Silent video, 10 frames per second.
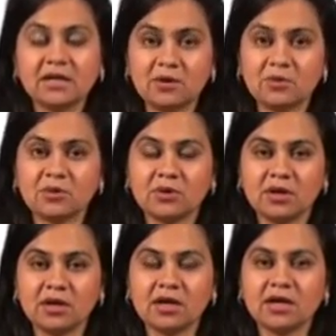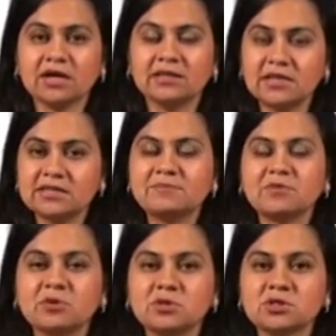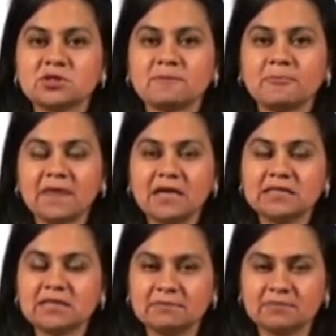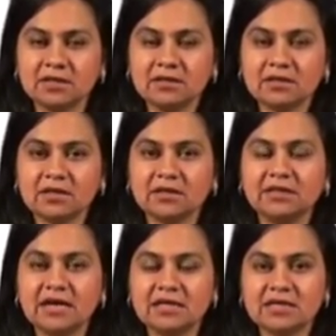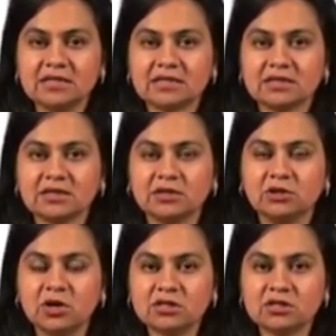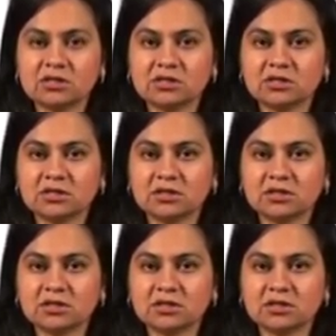Now, this approach is something that is not